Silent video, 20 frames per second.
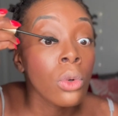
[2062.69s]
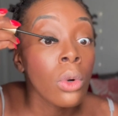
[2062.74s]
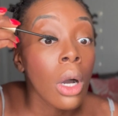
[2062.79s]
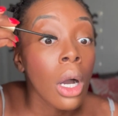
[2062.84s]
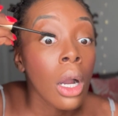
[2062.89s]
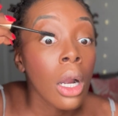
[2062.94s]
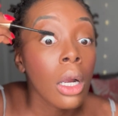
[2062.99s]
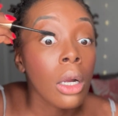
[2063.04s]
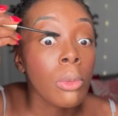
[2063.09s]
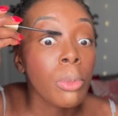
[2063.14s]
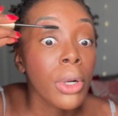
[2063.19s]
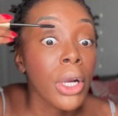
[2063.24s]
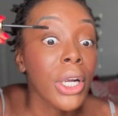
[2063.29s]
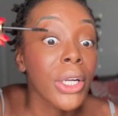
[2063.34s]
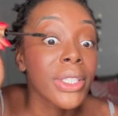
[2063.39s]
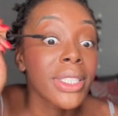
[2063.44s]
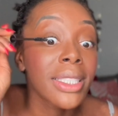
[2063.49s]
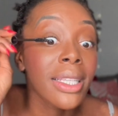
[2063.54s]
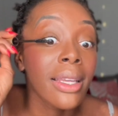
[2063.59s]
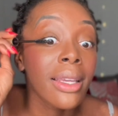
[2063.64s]
are a
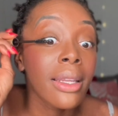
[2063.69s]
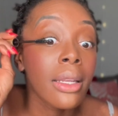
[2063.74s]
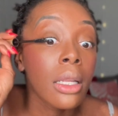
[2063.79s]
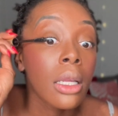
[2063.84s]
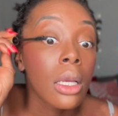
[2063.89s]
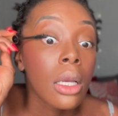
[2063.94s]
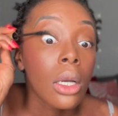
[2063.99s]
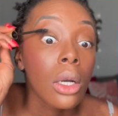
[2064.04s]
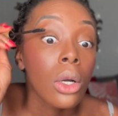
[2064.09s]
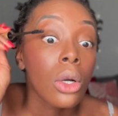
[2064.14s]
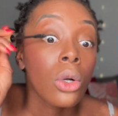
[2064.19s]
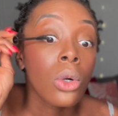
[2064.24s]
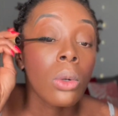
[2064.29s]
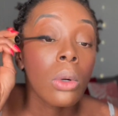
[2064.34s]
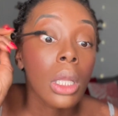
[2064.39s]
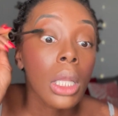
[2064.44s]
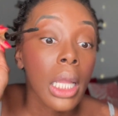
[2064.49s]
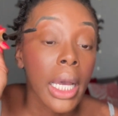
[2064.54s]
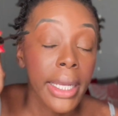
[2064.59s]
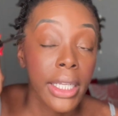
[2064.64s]
person who
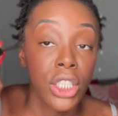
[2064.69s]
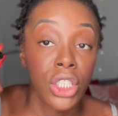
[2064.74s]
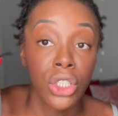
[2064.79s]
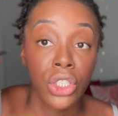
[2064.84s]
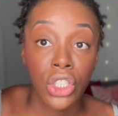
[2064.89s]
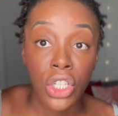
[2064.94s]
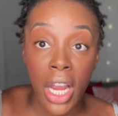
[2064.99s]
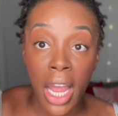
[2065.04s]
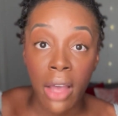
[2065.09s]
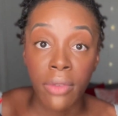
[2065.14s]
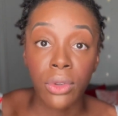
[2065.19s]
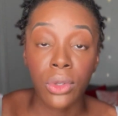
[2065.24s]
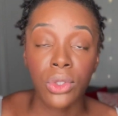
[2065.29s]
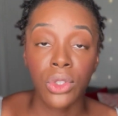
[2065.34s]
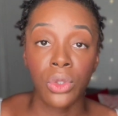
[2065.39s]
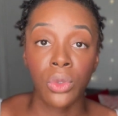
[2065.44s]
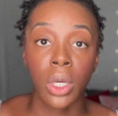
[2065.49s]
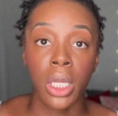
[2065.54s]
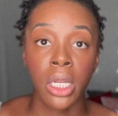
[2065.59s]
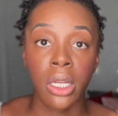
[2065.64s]
would like to travel
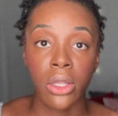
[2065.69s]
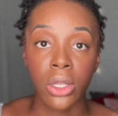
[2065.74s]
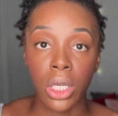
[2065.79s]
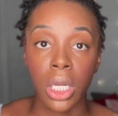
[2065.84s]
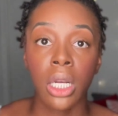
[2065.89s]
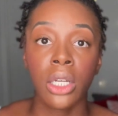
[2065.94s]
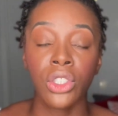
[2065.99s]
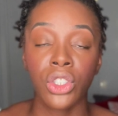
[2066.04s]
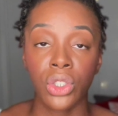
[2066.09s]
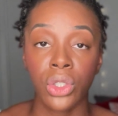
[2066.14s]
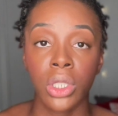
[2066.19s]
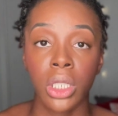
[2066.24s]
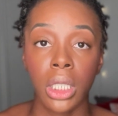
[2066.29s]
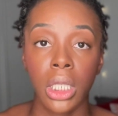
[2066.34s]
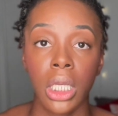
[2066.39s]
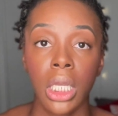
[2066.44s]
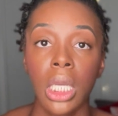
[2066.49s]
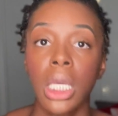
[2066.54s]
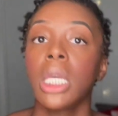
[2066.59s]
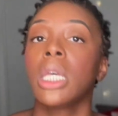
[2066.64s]
to another country,
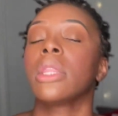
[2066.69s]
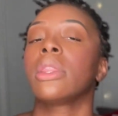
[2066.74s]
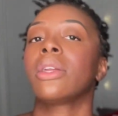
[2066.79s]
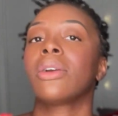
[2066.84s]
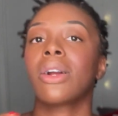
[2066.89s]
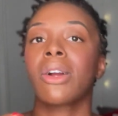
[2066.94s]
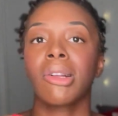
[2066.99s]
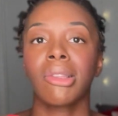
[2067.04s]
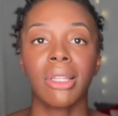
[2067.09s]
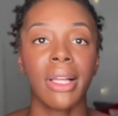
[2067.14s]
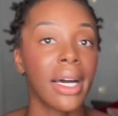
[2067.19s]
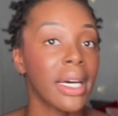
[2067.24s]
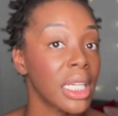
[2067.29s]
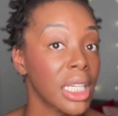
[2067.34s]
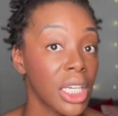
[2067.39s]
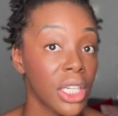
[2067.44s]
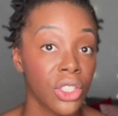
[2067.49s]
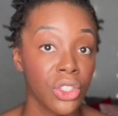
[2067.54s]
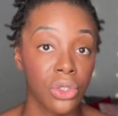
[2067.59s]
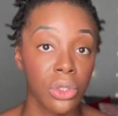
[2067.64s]
there are a lot of
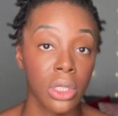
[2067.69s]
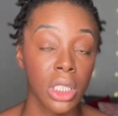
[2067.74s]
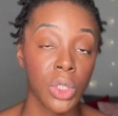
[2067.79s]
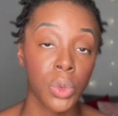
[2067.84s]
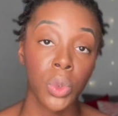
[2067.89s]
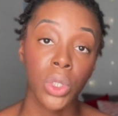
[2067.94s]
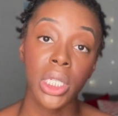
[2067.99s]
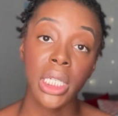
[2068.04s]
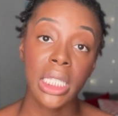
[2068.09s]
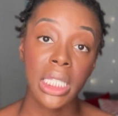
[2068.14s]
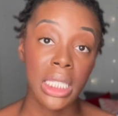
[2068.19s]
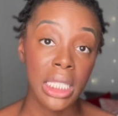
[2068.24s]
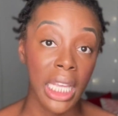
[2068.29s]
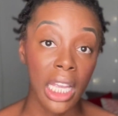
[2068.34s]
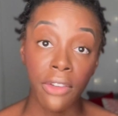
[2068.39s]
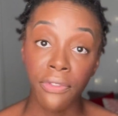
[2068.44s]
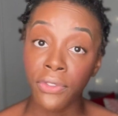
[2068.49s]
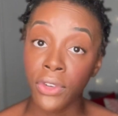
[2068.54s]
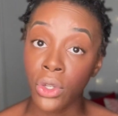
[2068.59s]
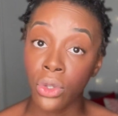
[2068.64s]
countries where it's
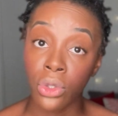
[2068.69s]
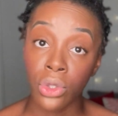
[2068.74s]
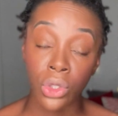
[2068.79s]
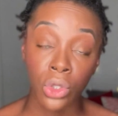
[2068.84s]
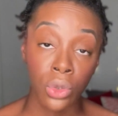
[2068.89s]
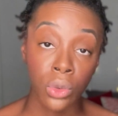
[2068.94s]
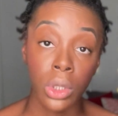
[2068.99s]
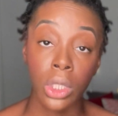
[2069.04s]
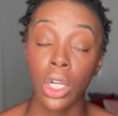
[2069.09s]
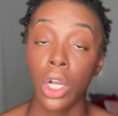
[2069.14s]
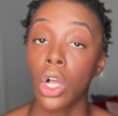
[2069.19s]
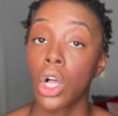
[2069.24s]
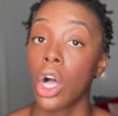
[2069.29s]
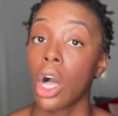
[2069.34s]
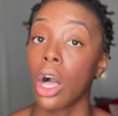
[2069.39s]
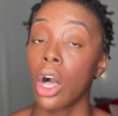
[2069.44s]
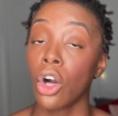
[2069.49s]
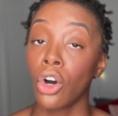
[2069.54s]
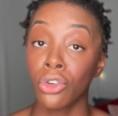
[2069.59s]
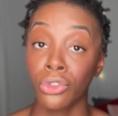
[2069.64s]
safe for you to do it
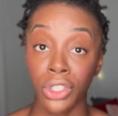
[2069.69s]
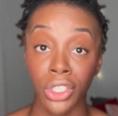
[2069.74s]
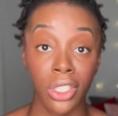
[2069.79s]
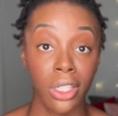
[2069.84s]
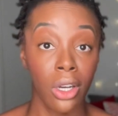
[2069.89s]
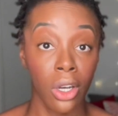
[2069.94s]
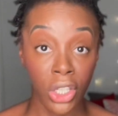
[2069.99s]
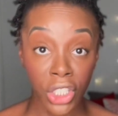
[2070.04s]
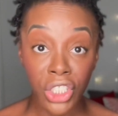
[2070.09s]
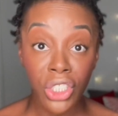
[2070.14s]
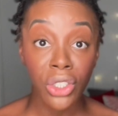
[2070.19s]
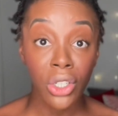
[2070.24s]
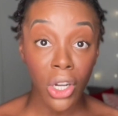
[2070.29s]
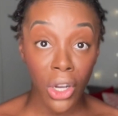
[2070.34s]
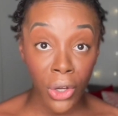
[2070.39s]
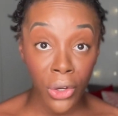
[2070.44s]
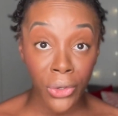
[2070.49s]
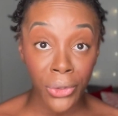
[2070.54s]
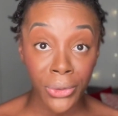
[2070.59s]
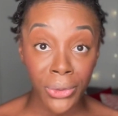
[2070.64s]
on your
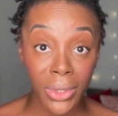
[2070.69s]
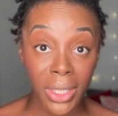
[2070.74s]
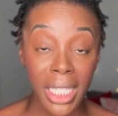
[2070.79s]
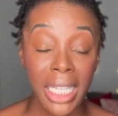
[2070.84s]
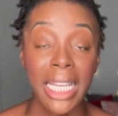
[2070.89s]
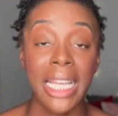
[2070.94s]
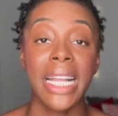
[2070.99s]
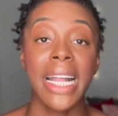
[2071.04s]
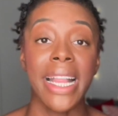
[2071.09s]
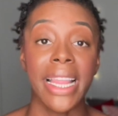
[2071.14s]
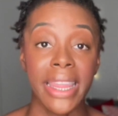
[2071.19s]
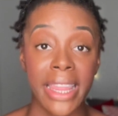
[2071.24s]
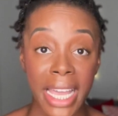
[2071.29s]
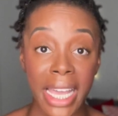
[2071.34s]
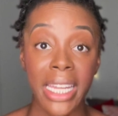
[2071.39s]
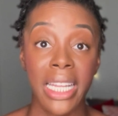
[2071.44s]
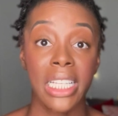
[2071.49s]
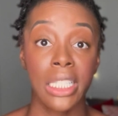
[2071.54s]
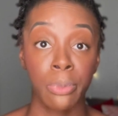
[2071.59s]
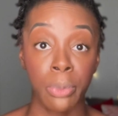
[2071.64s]
own.
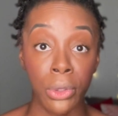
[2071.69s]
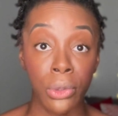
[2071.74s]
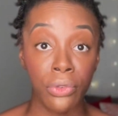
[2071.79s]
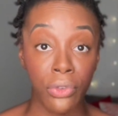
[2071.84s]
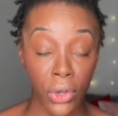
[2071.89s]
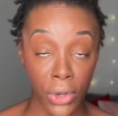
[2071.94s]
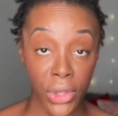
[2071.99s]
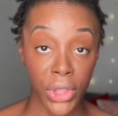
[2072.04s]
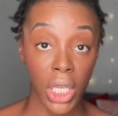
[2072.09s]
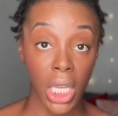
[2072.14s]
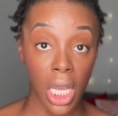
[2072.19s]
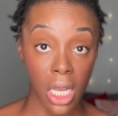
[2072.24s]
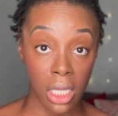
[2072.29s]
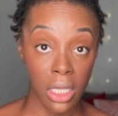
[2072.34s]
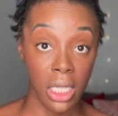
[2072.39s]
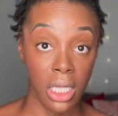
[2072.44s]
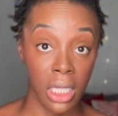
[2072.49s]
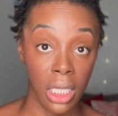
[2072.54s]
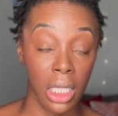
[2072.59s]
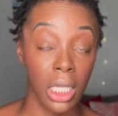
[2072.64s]
That is both on the
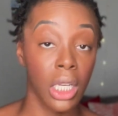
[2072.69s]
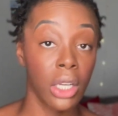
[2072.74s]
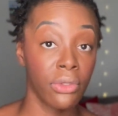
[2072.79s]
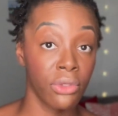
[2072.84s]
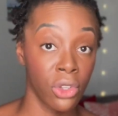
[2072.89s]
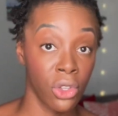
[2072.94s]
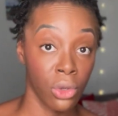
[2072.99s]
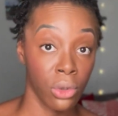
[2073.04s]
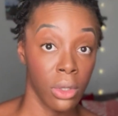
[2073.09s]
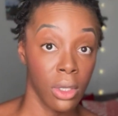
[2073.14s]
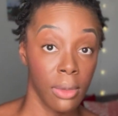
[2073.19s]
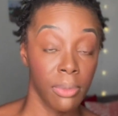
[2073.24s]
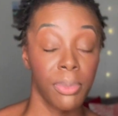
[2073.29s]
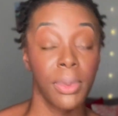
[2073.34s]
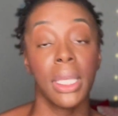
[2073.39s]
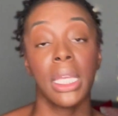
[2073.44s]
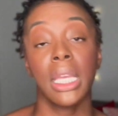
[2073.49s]
continent of Europe,